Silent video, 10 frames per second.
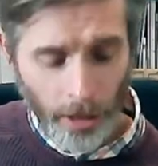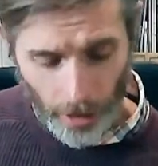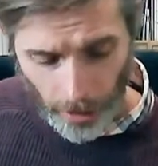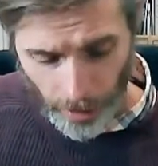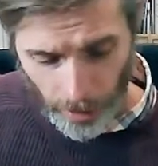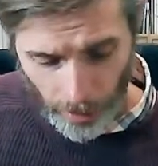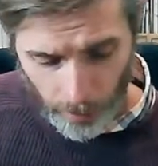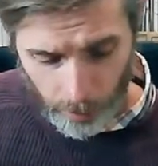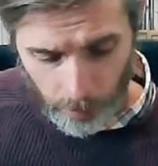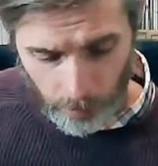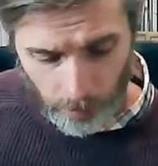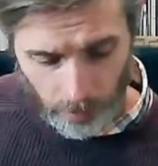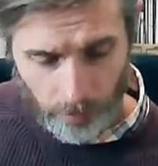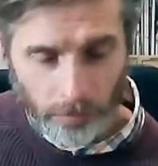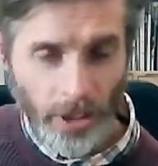To
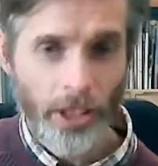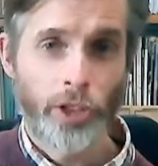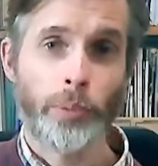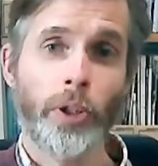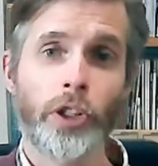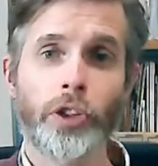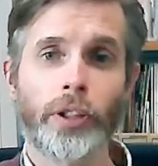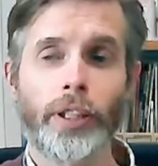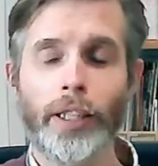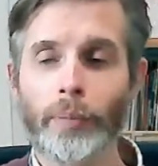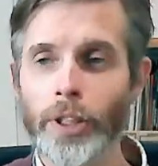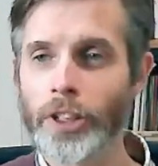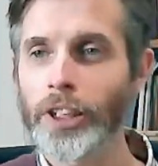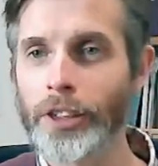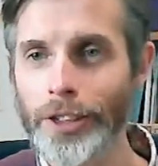be honest, in my
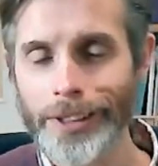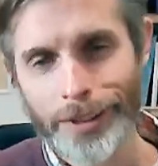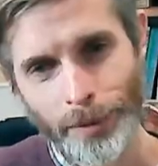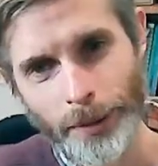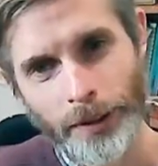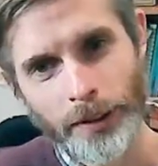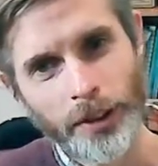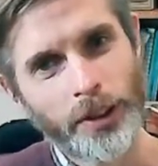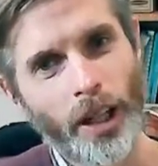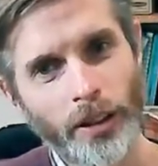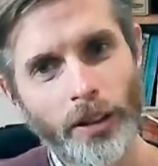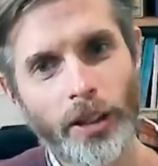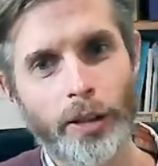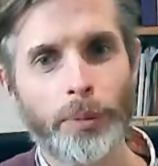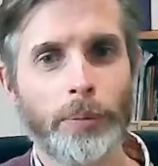teaching experience, it's
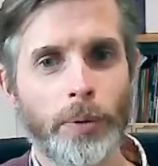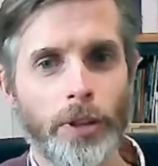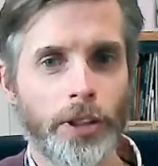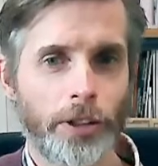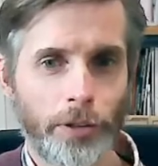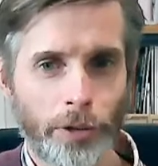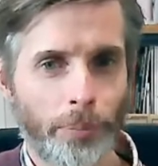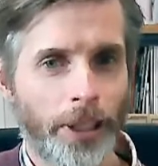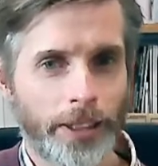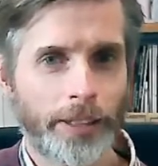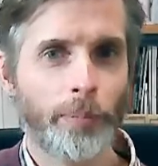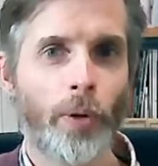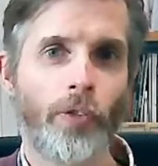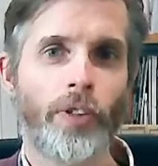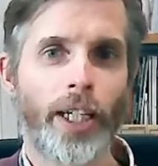unlikely people are going to use the pinky more
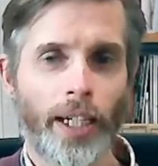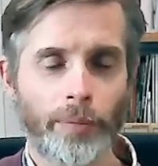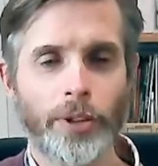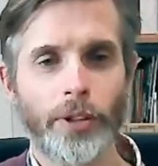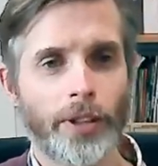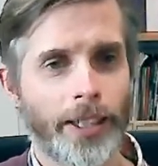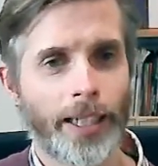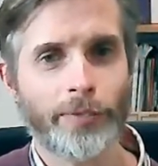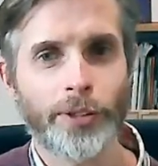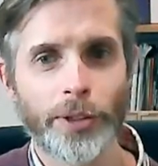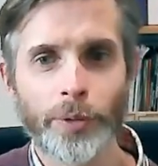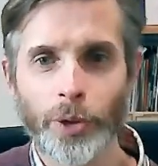than they absolutely have to.